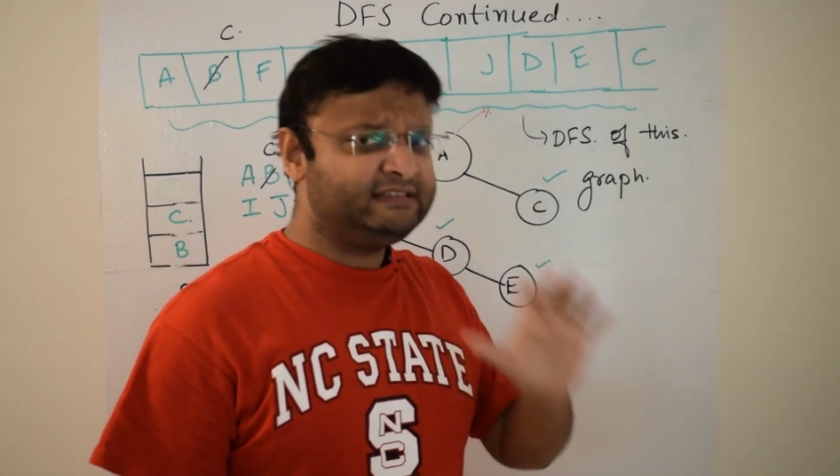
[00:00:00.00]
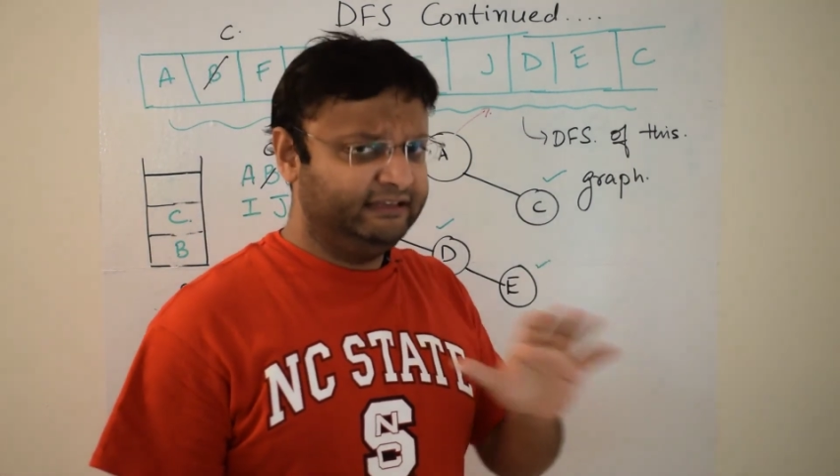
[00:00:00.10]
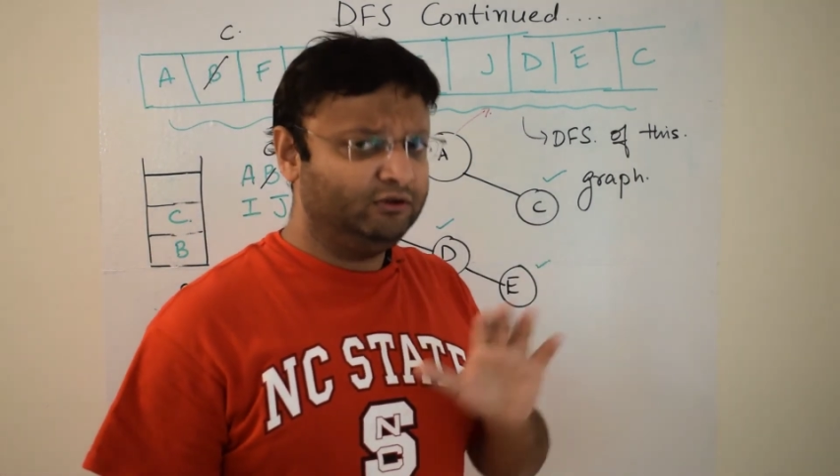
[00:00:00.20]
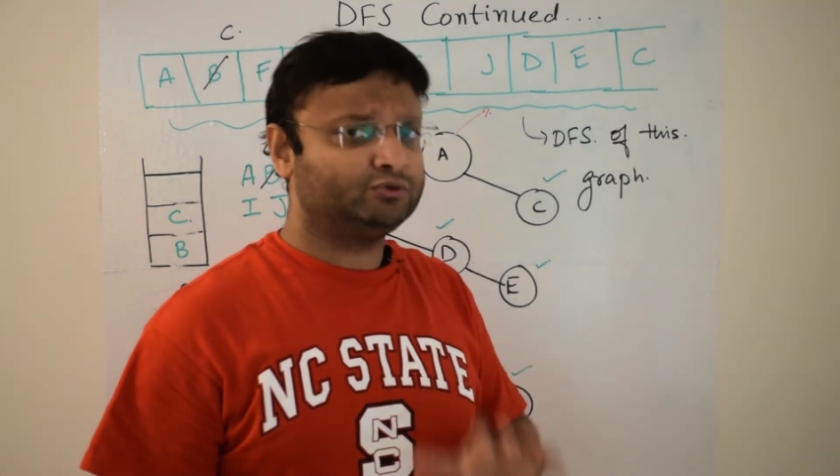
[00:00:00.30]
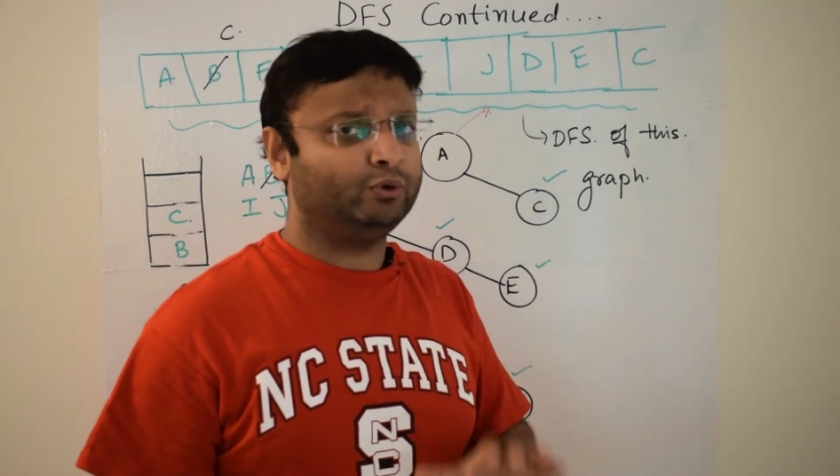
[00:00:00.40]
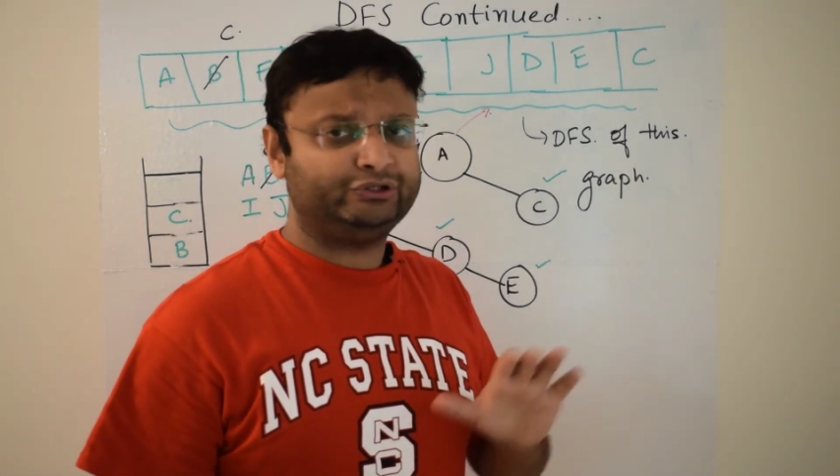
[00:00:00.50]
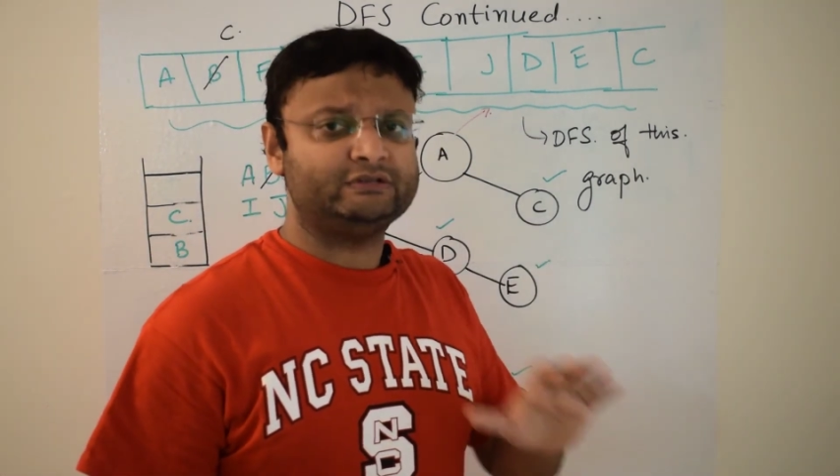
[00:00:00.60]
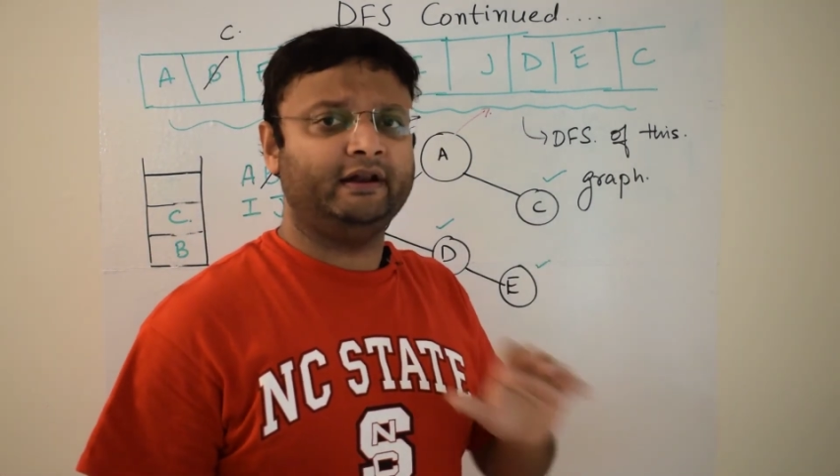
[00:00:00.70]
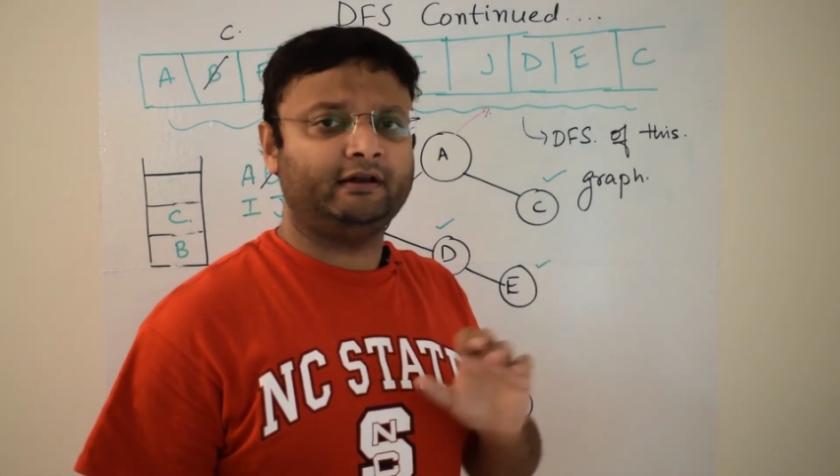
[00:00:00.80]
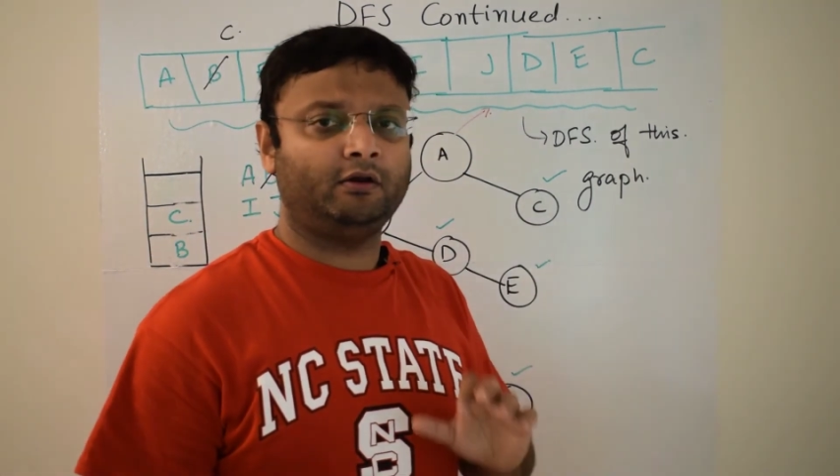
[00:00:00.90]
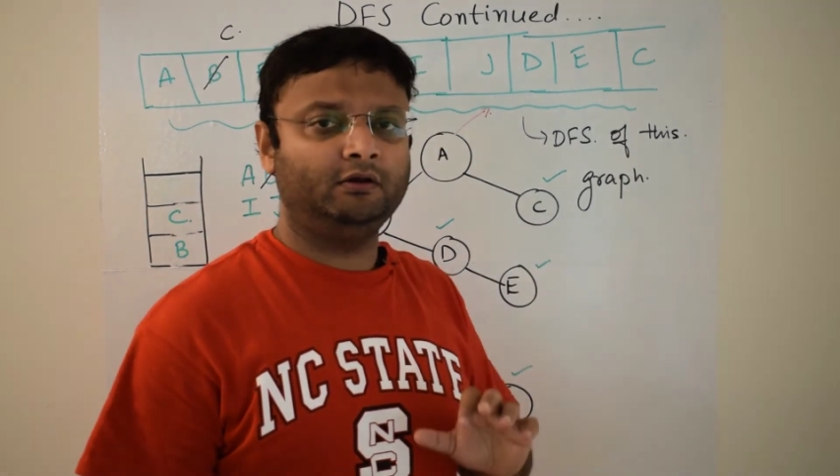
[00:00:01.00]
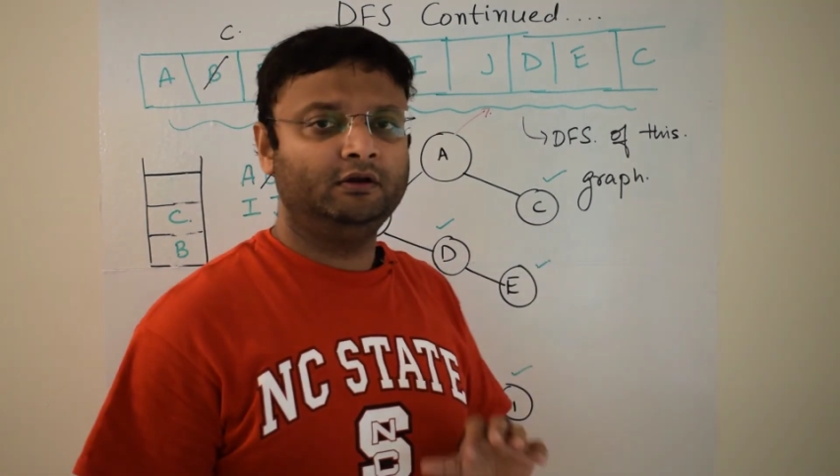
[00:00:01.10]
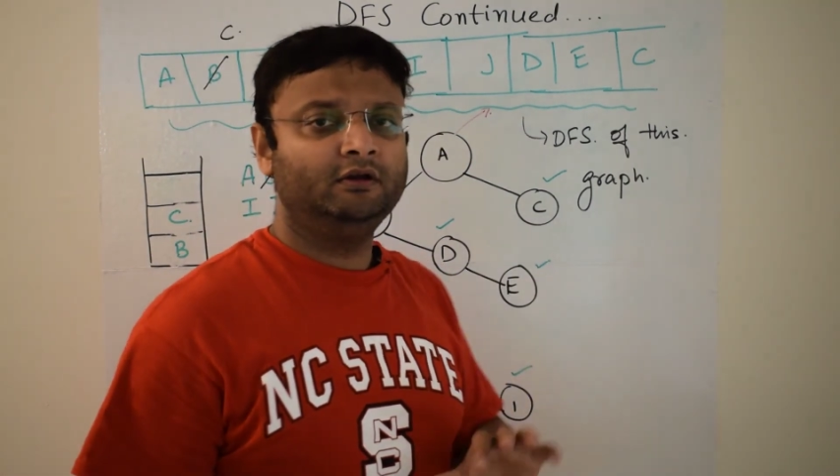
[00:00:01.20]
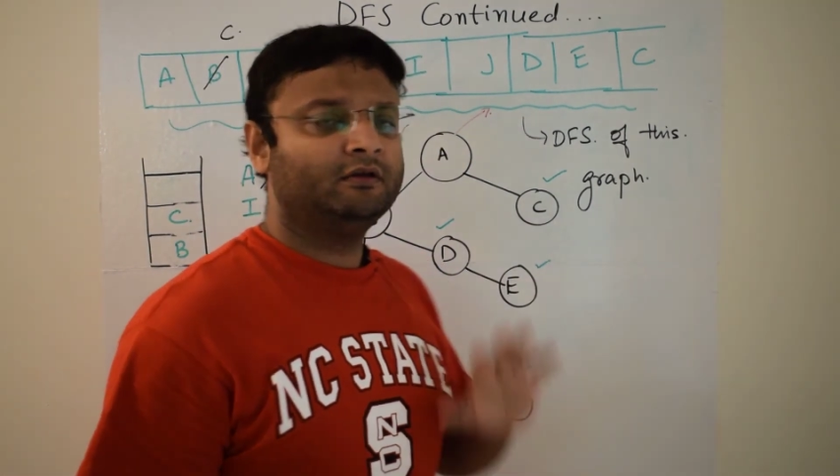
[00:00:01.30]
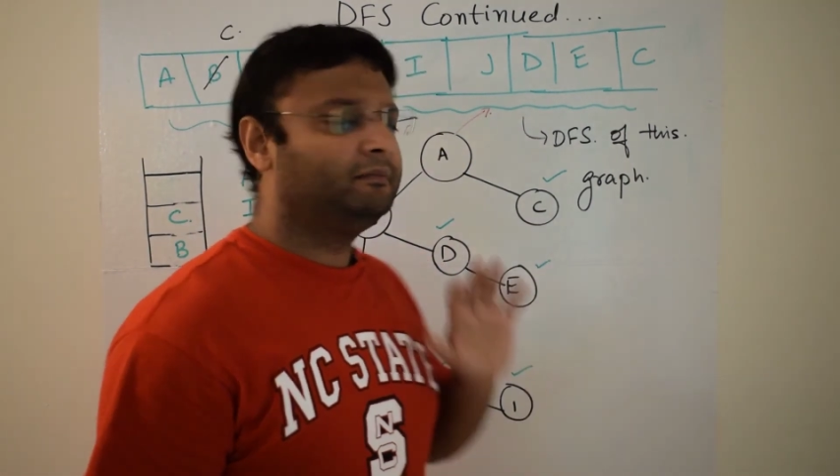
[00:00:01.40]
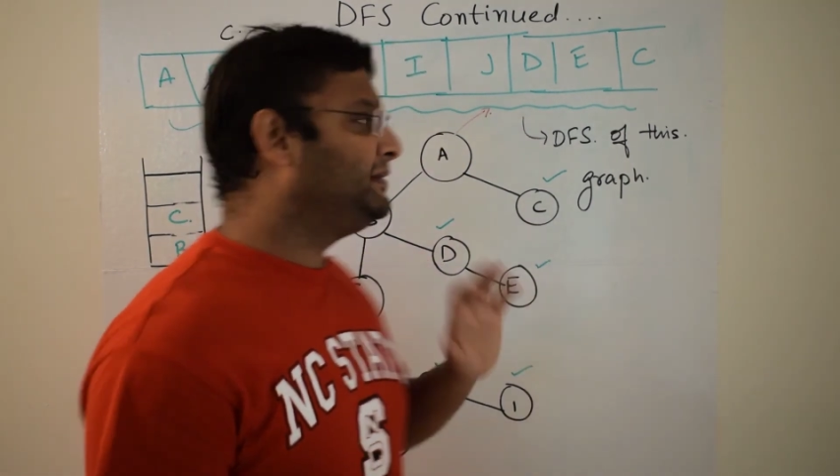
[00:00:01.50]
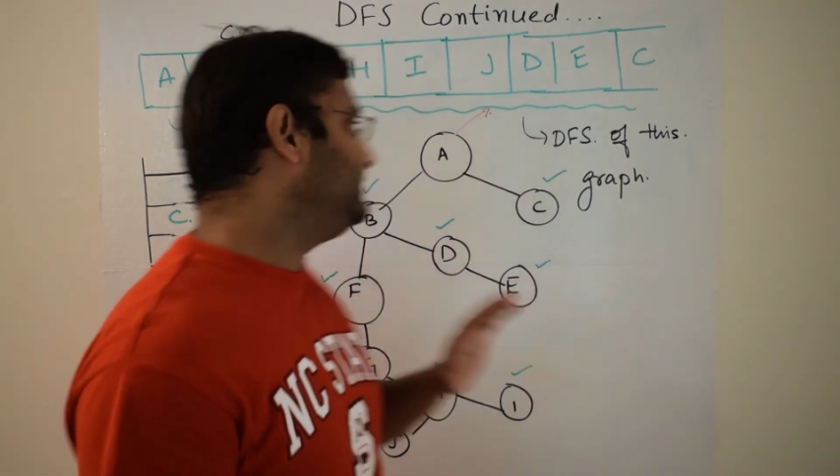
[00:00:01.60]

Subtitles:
see those questions later on, but